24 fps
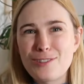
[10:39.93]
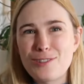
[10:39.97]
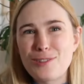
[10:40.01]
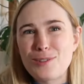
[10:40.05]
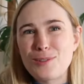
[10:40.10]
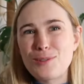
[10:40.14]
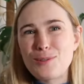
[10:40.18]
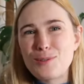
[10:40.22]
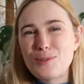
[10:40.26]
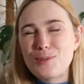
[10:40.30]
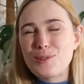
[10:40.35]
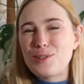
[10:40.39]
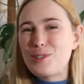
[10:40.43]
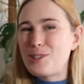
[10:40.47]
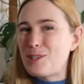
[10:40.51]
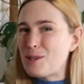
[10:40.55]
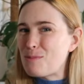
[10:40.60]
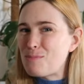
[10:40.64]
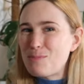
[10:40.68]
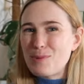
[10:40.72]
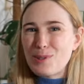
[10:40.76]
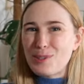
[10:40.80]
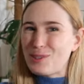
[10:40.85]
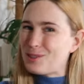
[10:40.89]
to
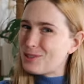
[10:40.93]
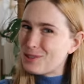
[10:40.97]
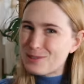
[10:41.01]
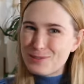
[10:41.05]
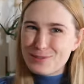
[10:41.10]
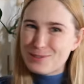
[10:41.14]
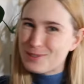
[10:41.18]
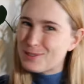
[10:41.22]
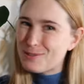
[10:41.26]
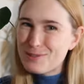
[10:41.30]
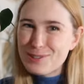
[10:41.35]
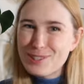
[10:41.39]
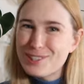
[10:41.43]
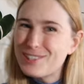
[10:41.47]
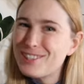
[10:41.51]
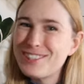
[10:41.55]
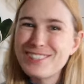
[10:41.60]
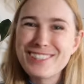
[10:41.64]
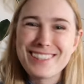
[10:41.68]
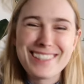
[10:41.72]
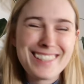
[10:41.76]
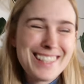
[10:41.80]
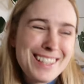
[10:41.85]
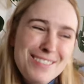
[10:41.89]
ship all over the
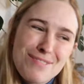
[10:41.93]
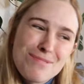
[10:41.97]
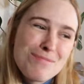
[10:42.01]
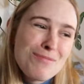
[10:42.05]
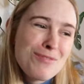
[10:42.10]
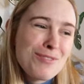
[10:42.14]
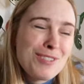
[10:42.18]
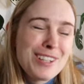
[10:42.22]
world and I'm